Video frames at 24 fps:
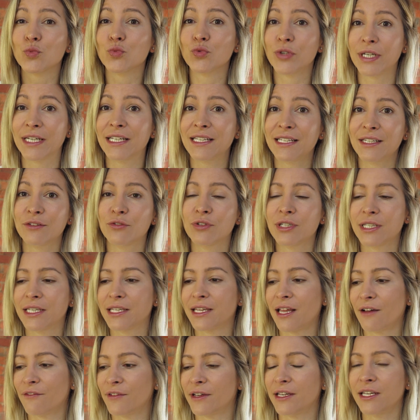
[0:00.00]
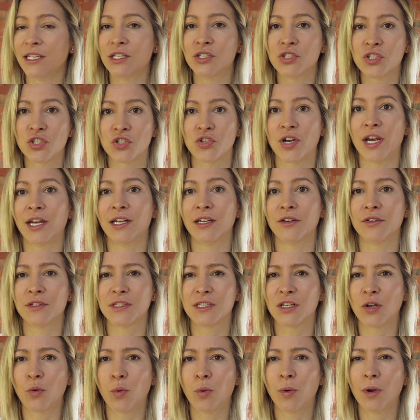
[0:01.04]
really love it. In Australia,
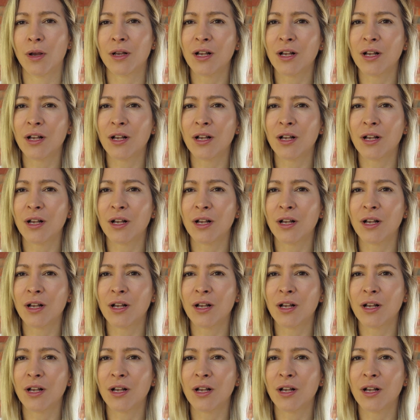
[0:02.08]
it's